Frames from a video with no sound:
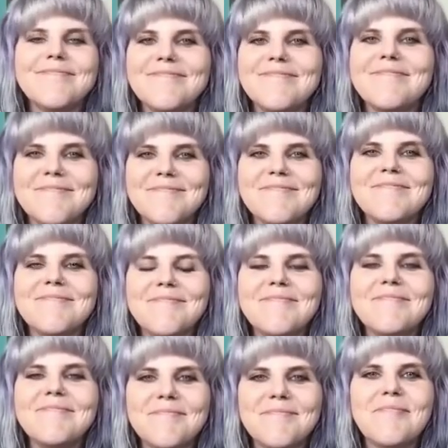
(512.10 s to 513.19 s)

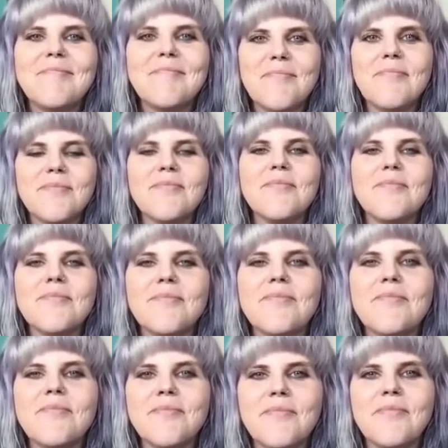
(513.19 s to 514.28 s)

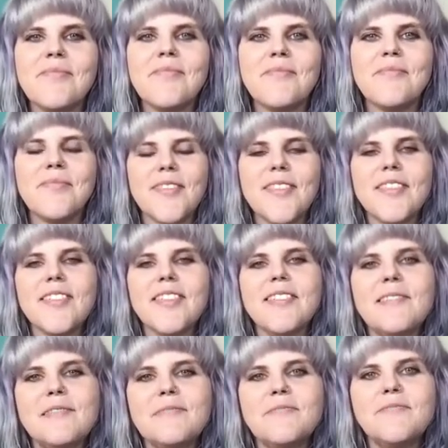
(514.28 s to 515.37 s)

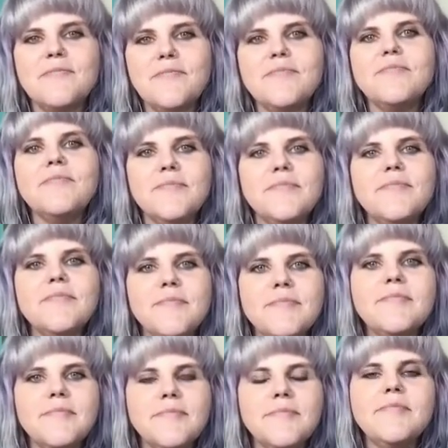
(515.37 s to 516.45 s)

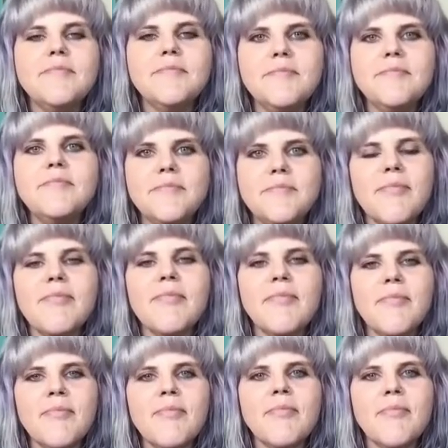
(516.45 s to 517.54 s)

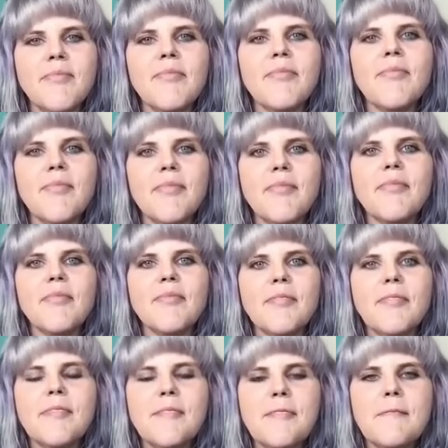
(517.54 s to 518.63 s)
No words are spoken by the person on screen.